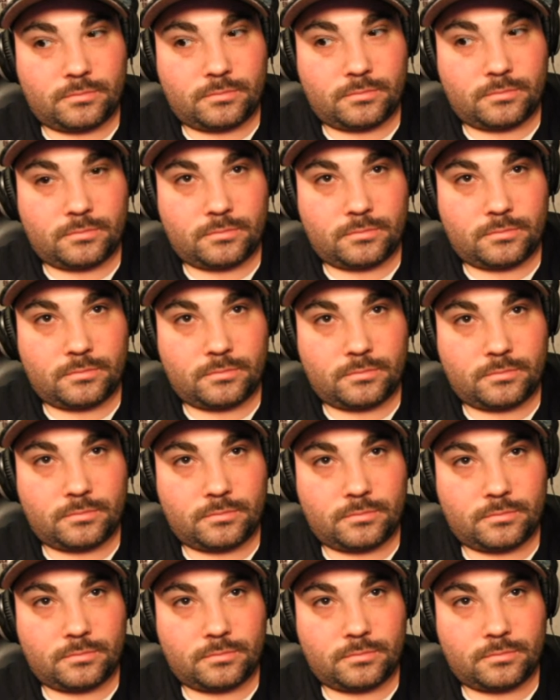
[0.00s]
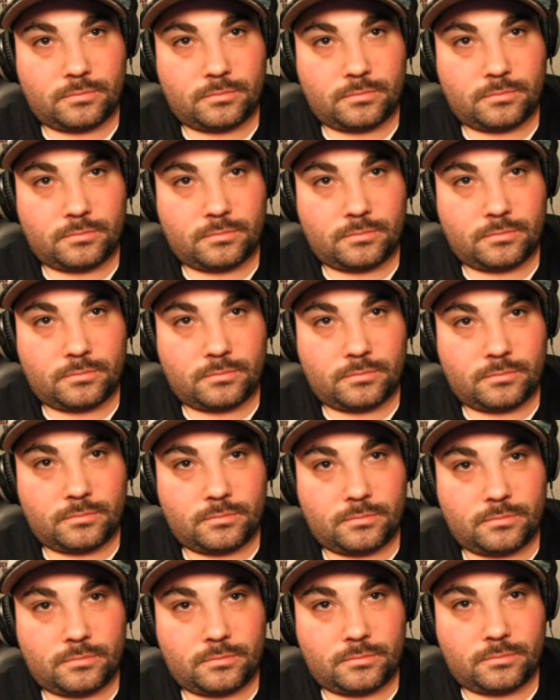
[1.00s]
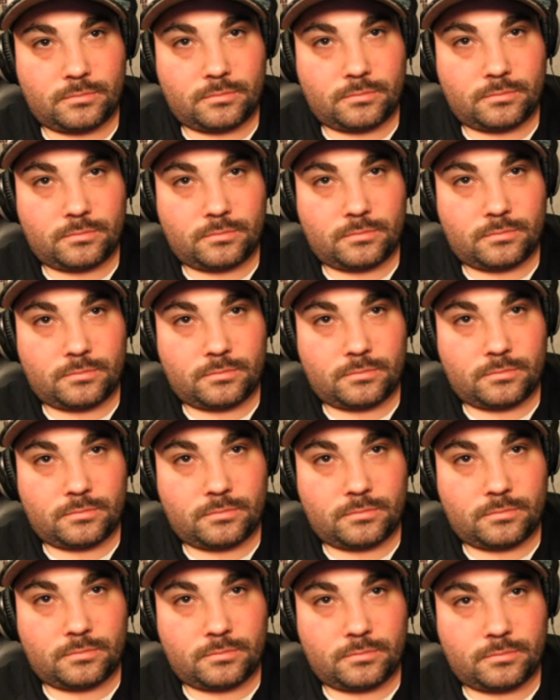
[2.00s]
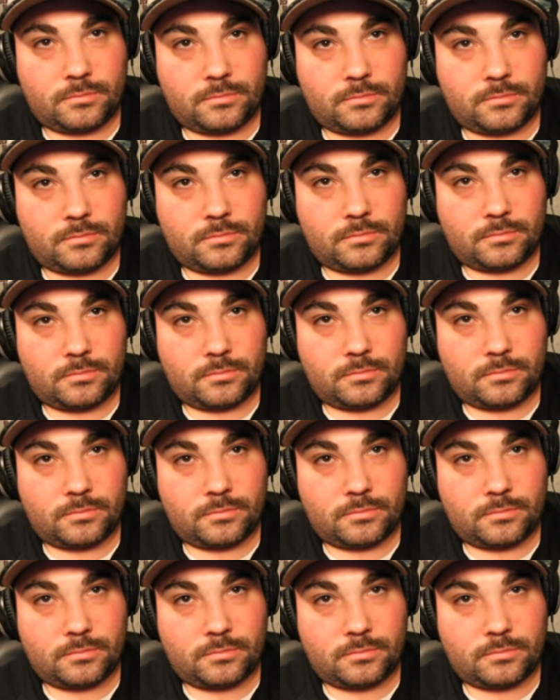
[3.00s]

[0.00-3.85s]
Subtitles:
[no speech]